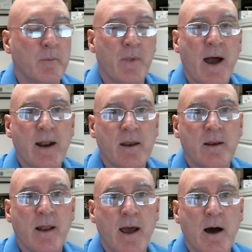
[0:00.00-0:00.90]
not
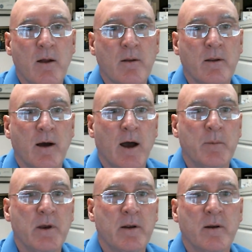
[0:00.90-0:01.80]
eating out.
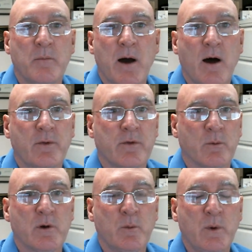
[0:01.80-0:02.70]
I'm getting about
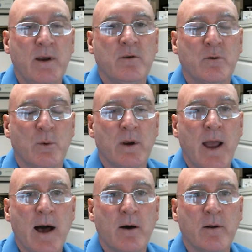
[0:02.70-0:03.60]
three weeks to a
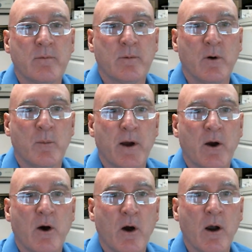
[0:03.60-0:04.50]
gallon on, on my
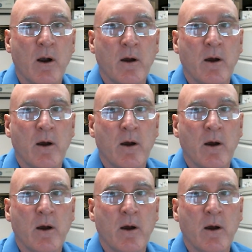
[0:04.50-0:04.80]
car.